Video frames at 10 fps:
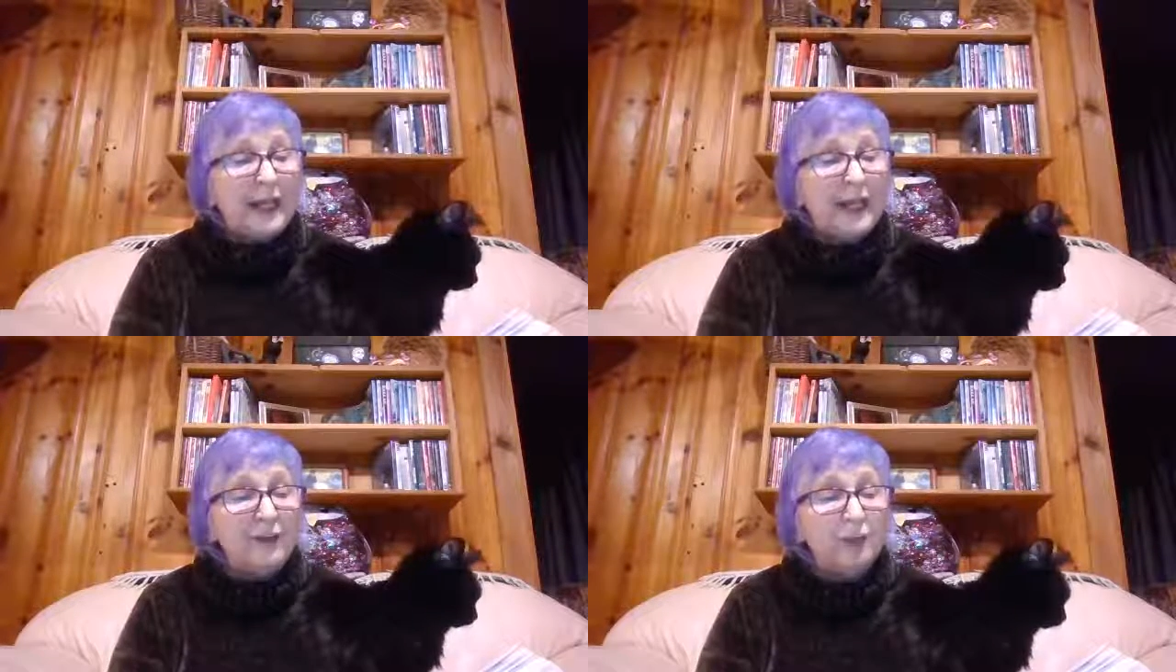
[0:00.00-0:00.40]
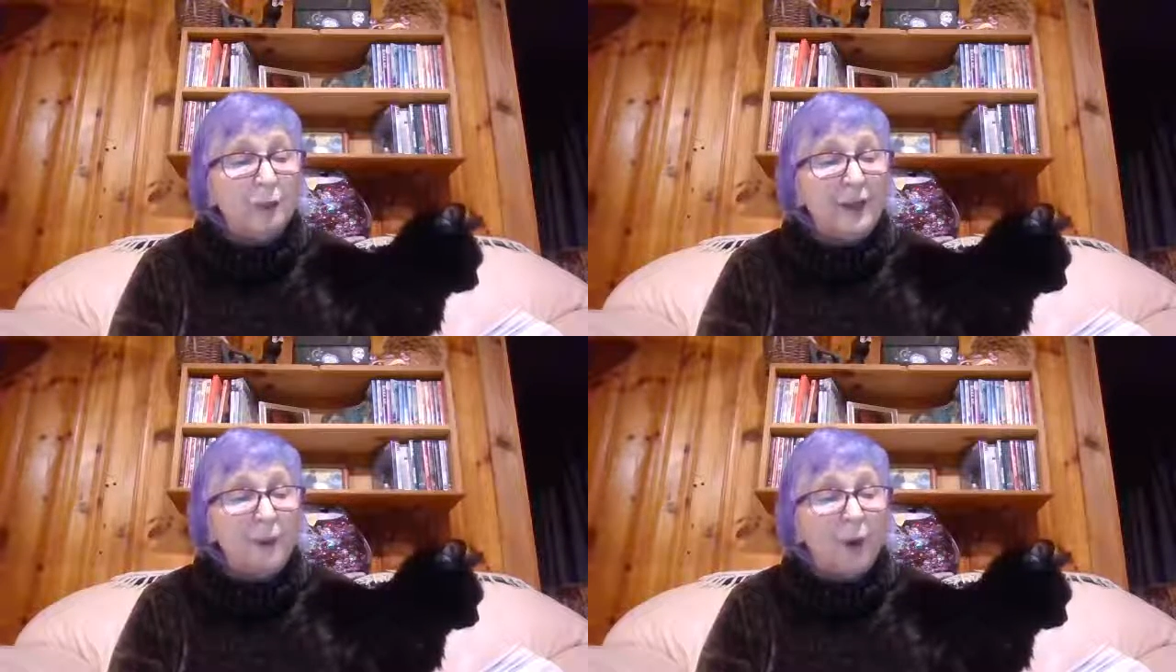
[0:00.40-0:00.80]
If
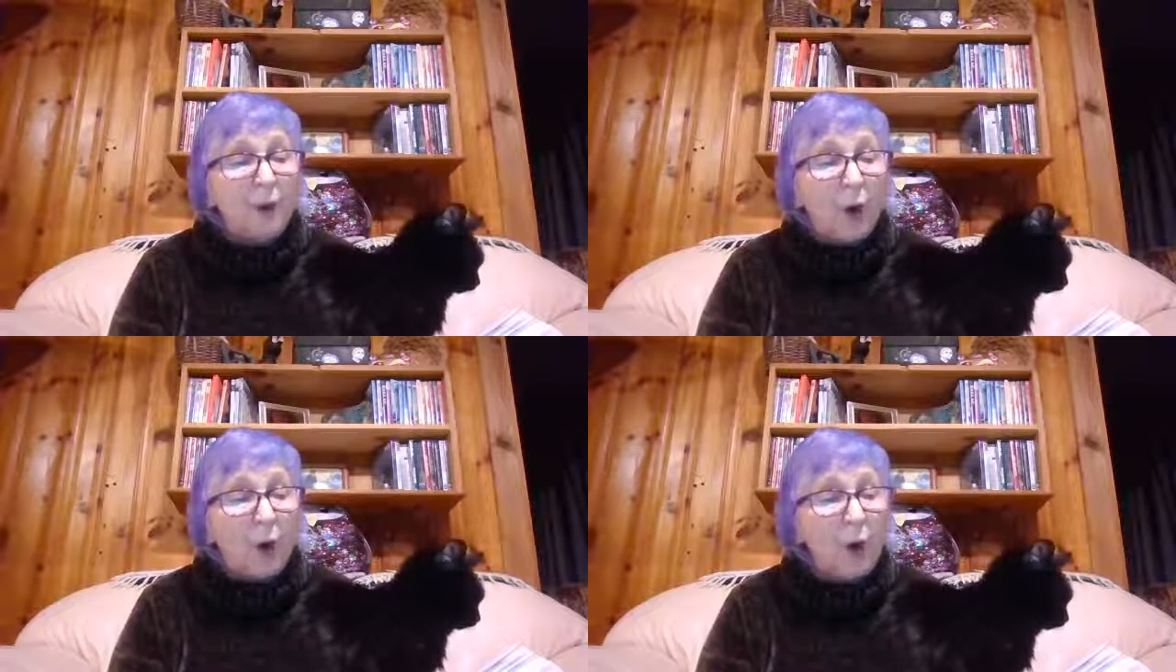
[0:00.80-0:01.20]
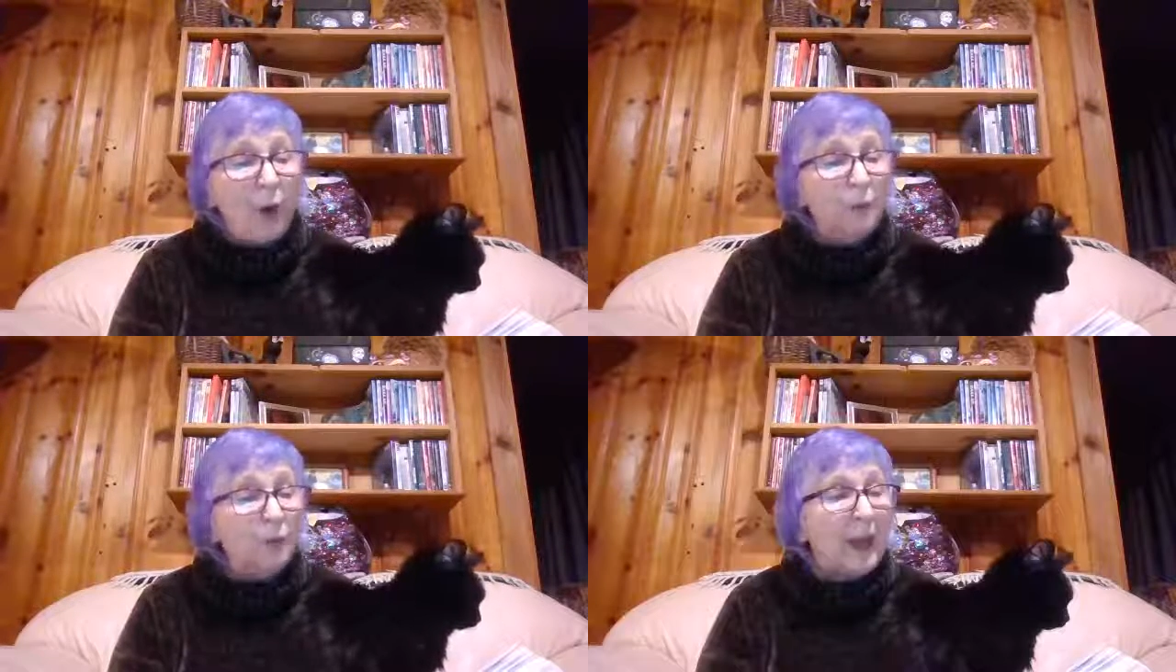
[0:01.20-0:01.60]
we were
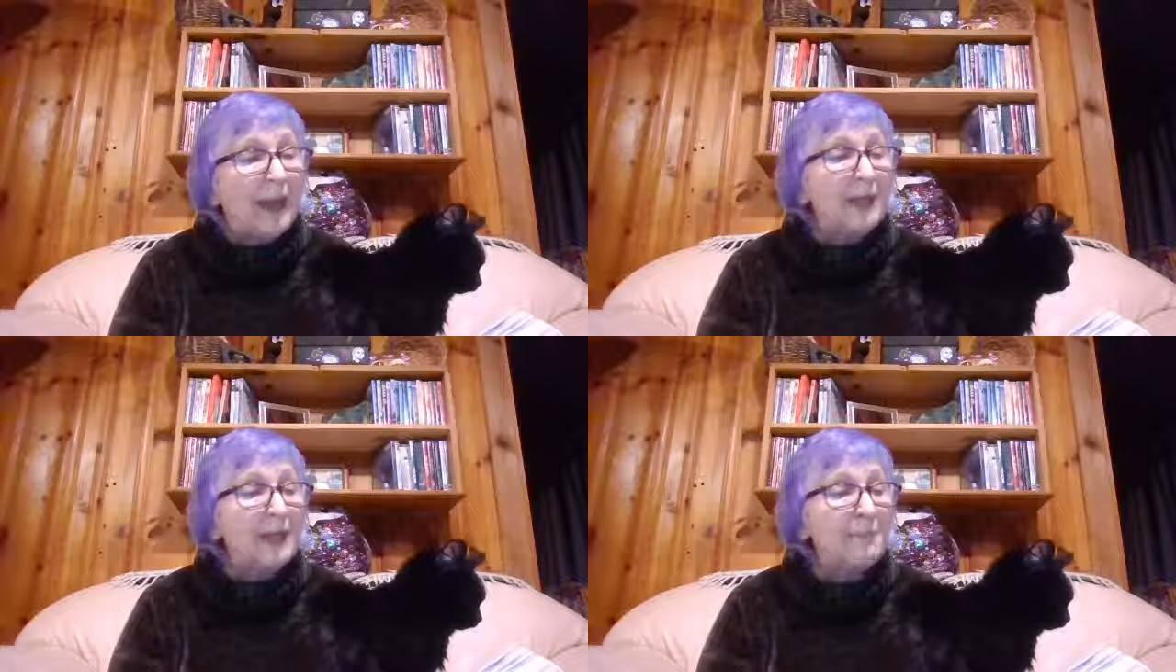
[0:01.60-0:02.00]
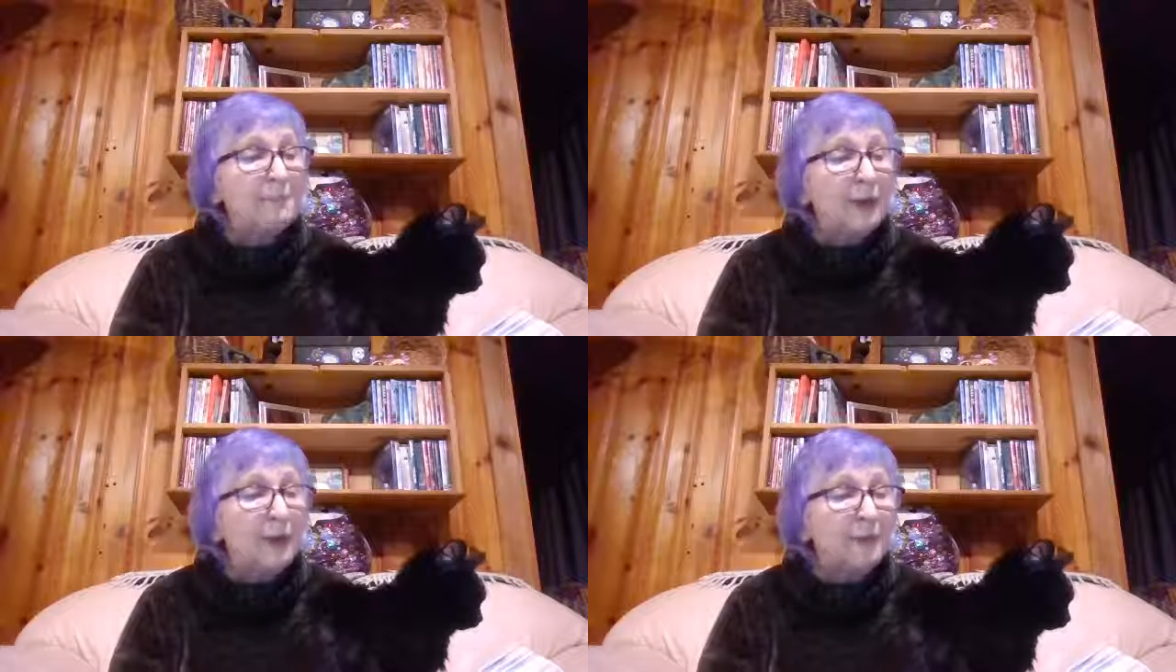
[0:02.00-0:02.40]
already
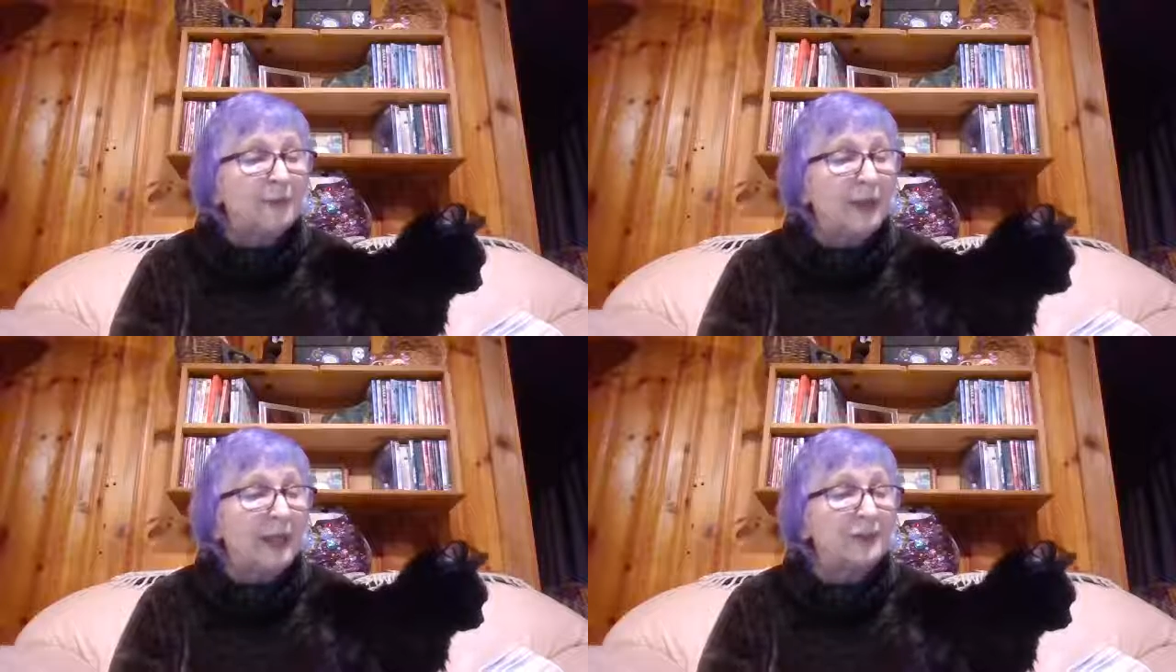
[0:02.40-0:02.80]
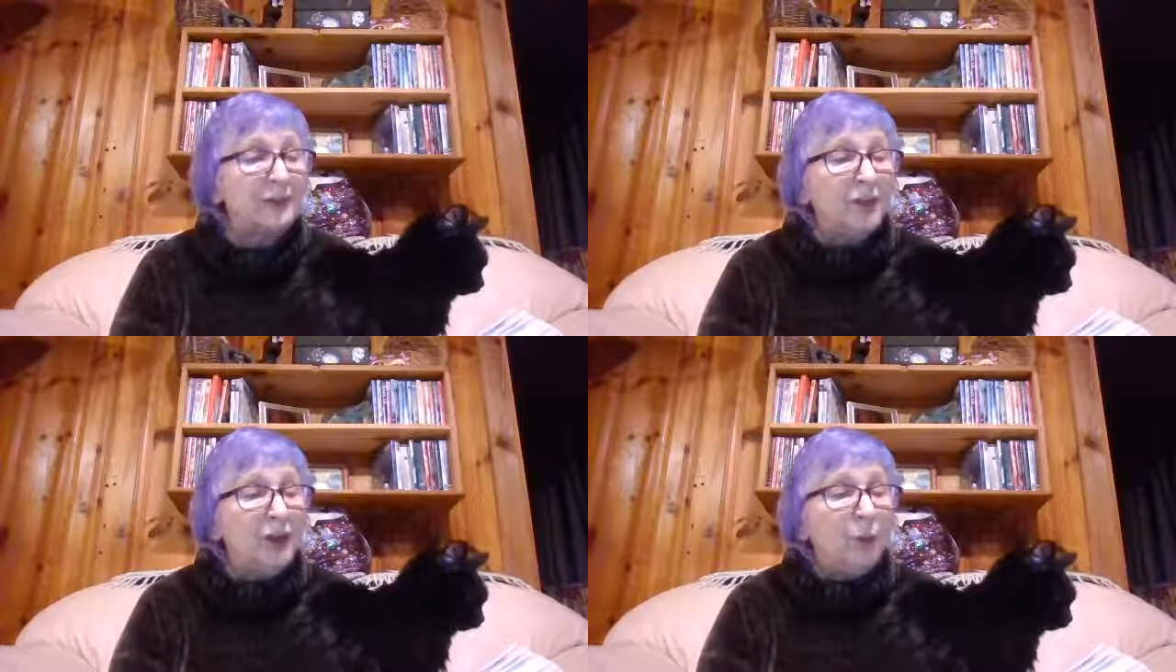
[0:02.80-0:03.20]
perfect,